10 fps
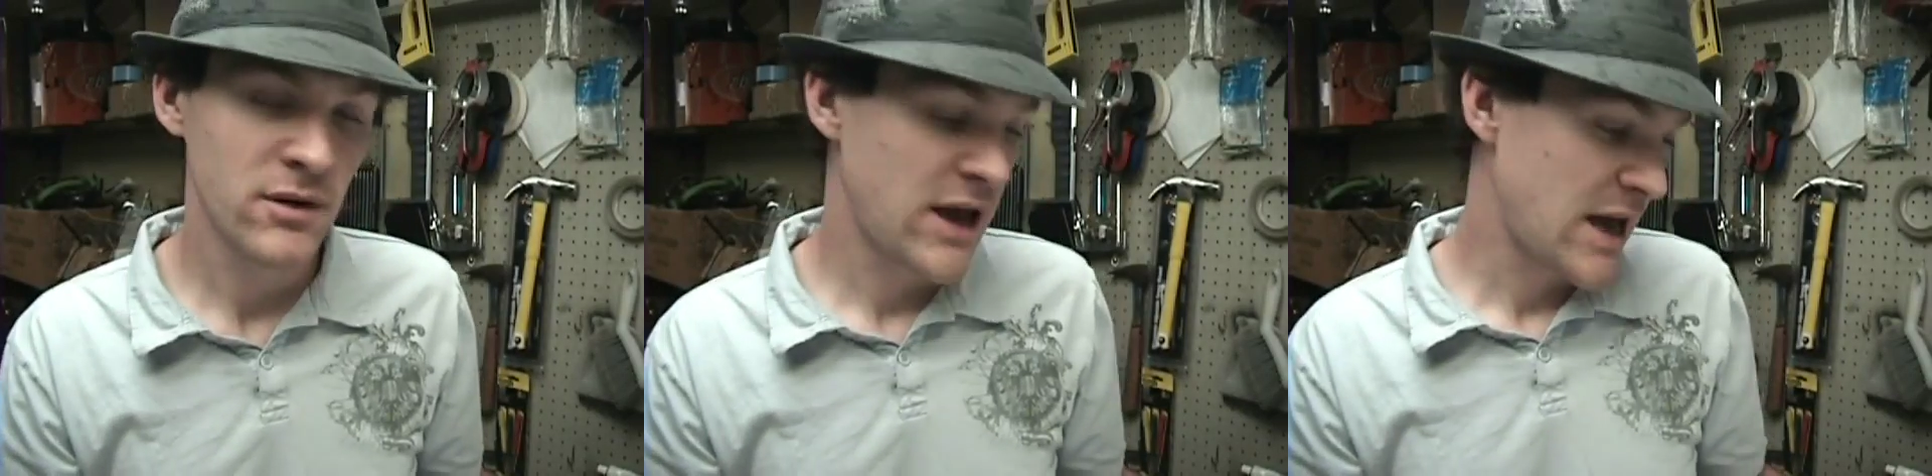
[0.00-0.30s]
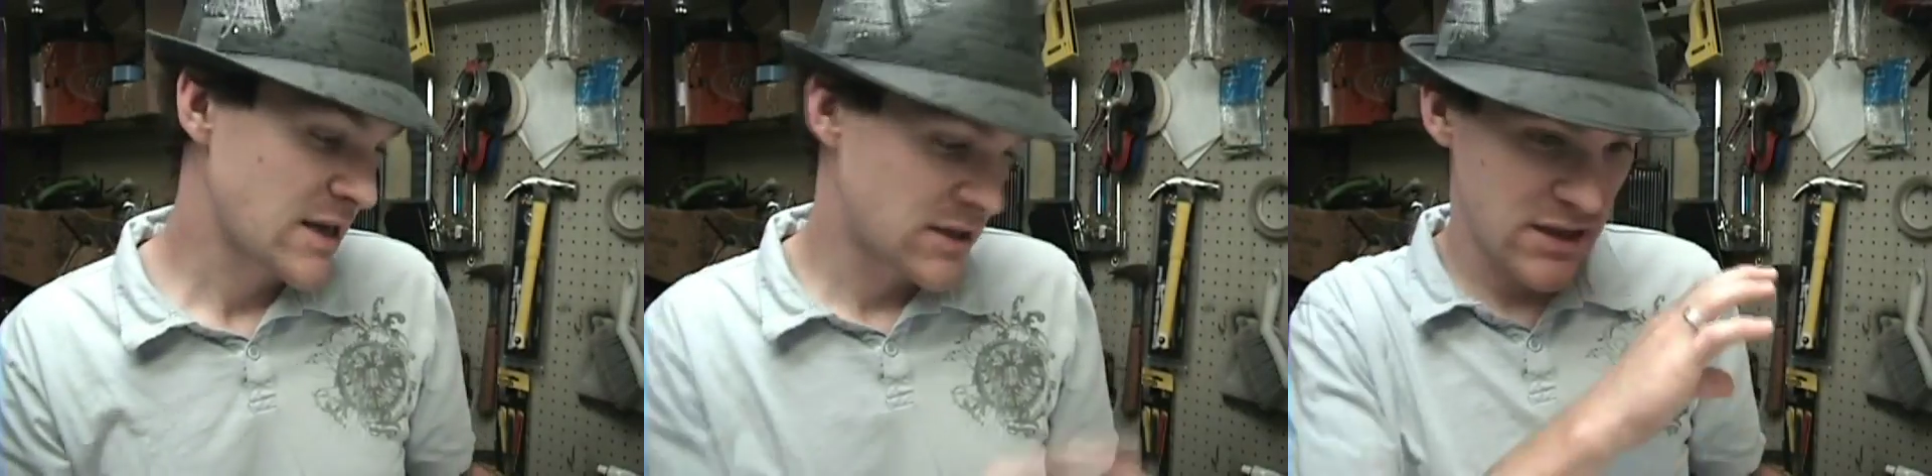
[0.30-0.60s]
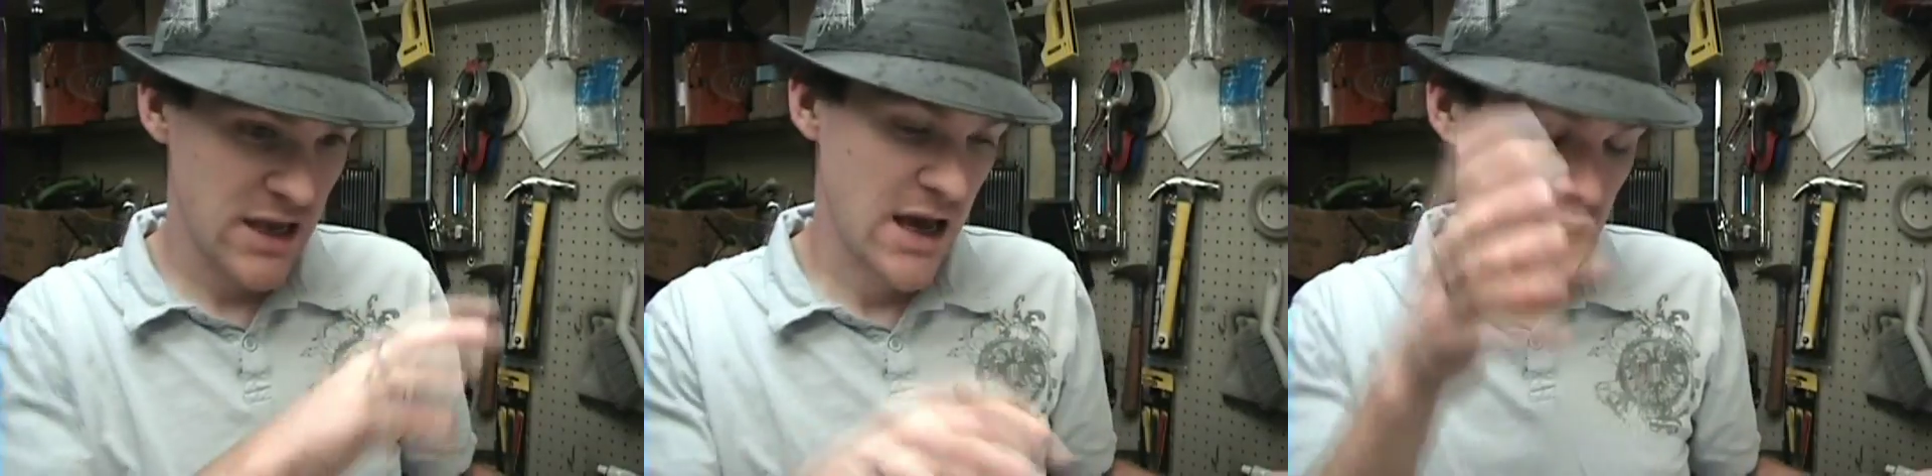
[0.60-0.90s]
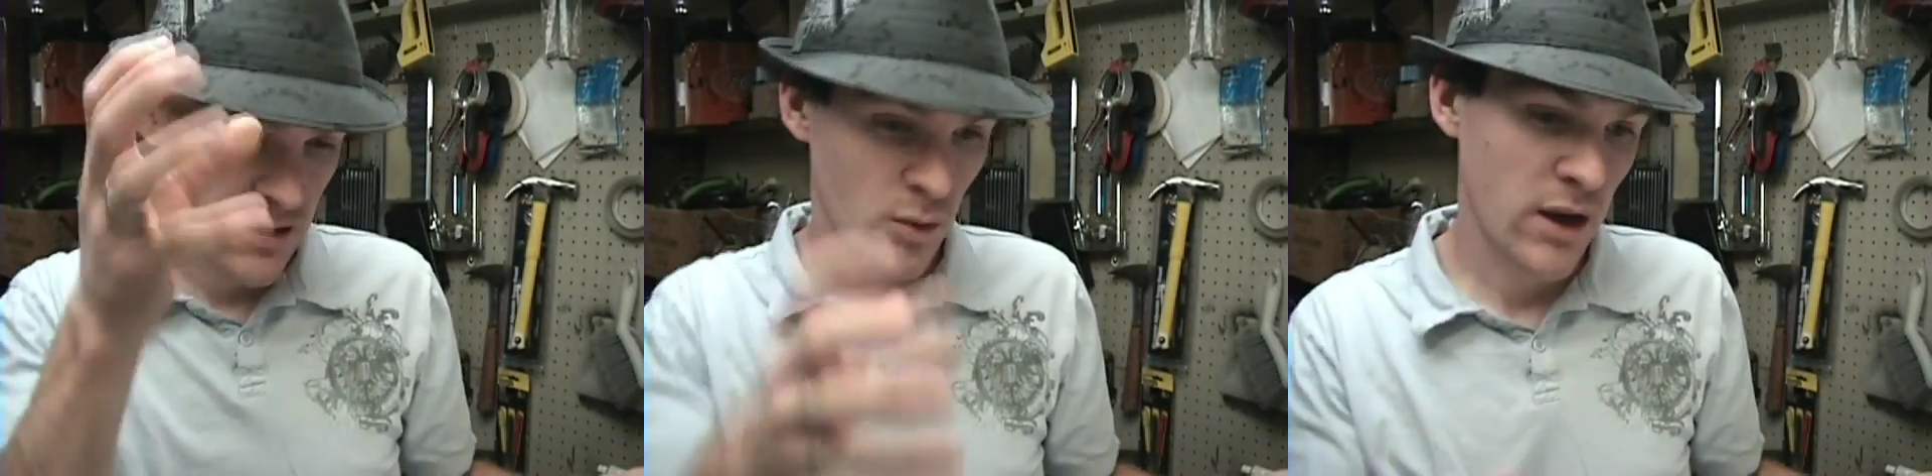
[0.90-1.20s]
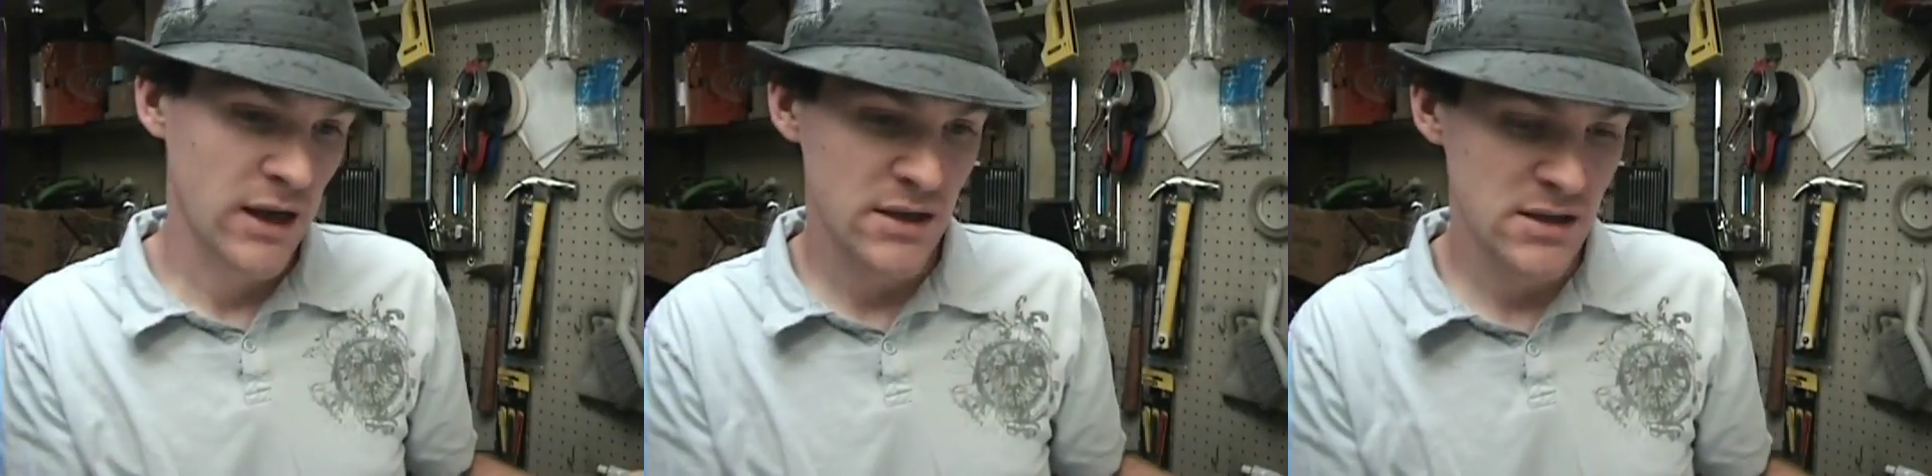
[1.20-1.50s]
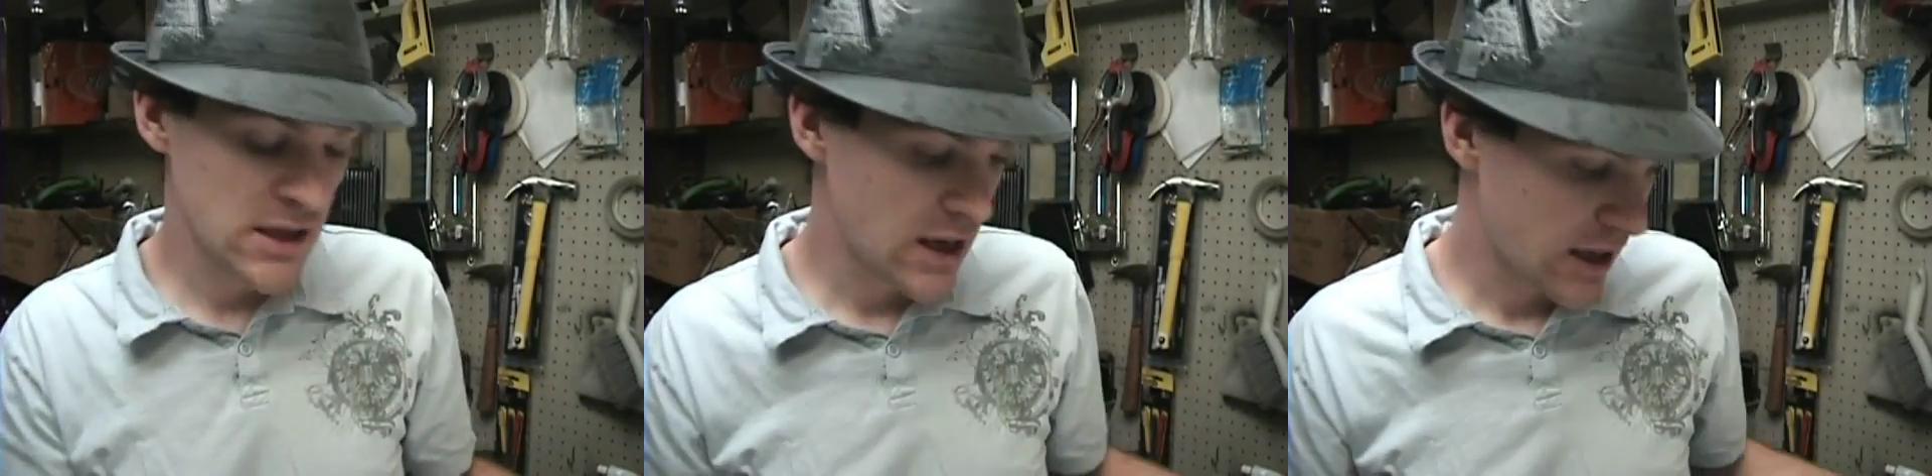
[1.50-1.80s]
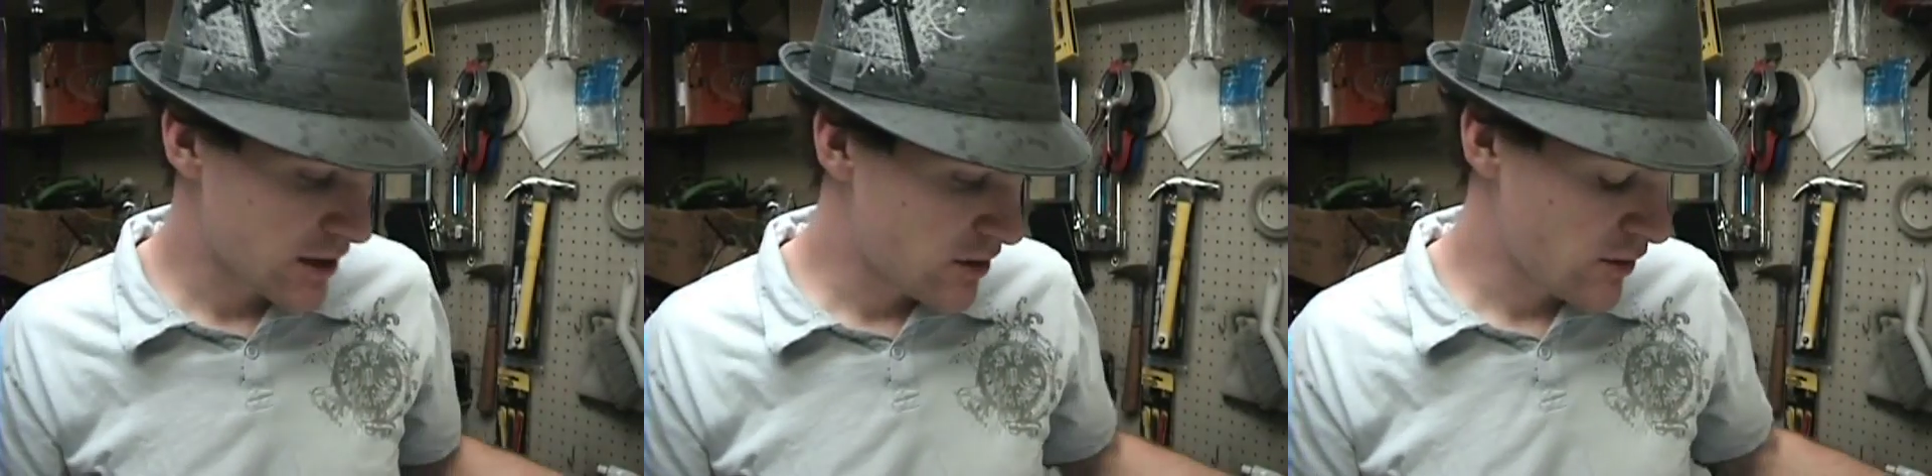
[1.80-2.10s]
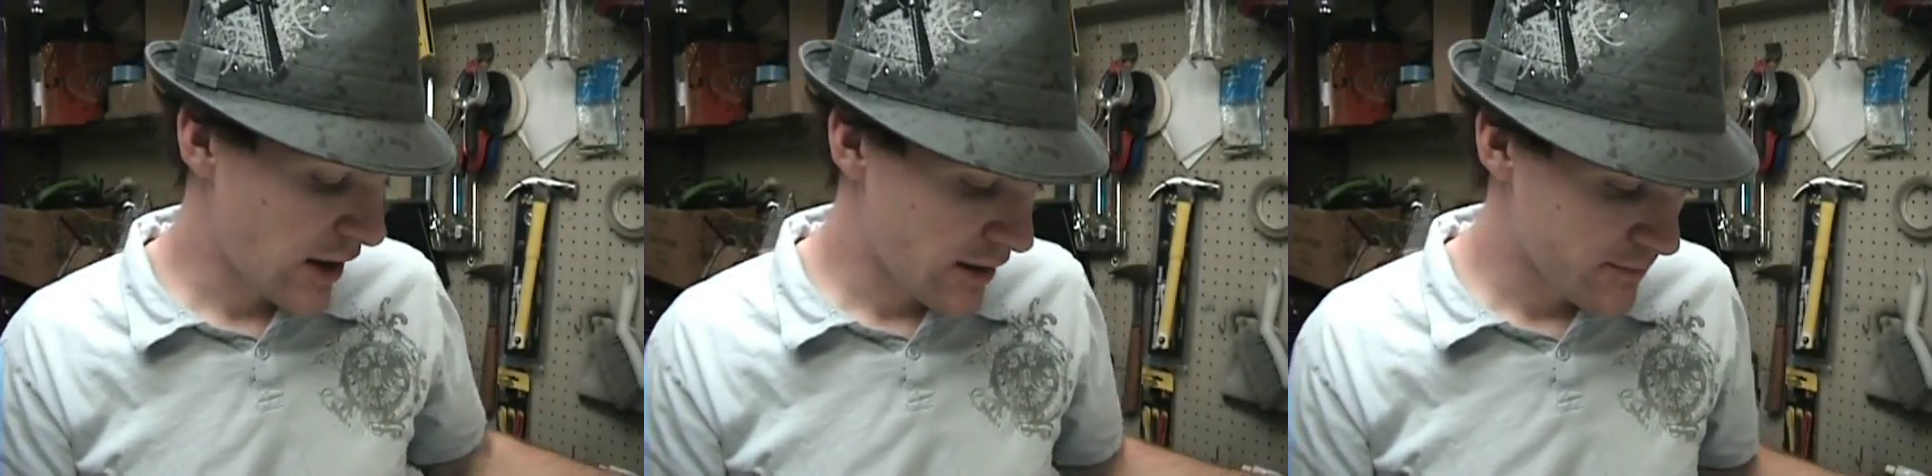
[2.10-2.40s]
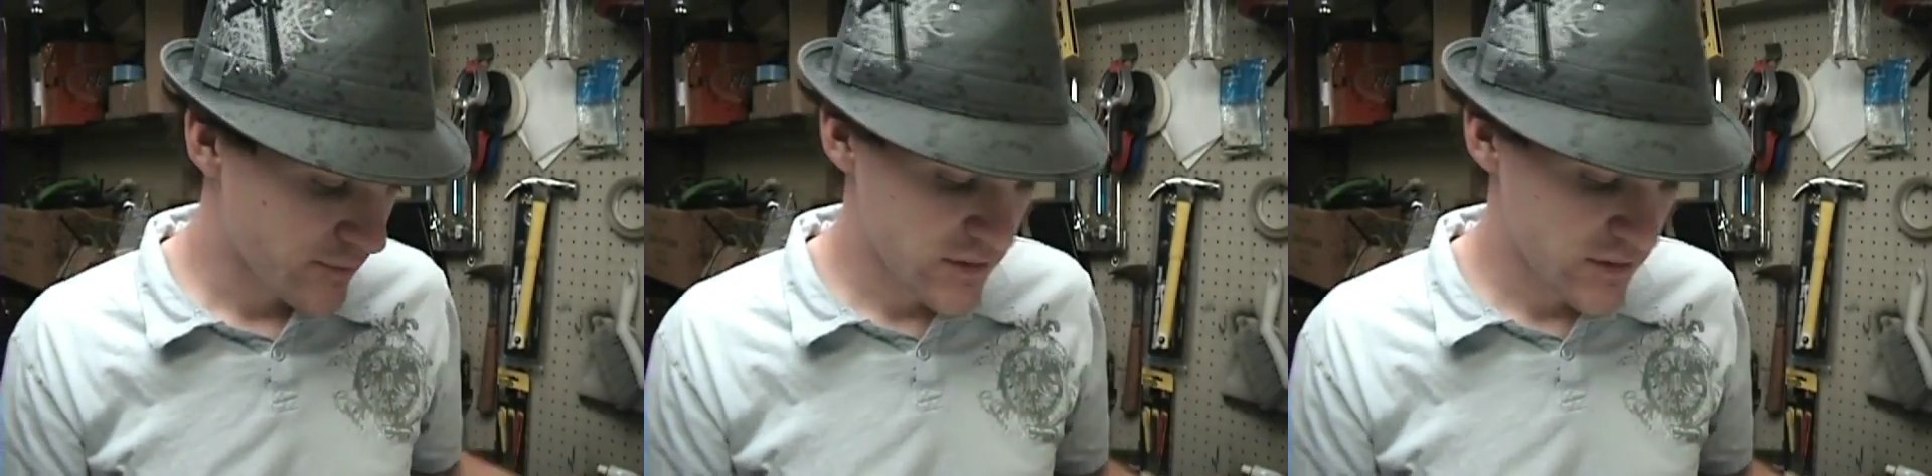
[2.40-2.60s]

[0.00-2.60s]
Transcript: as the x, y, and the z. I can do that.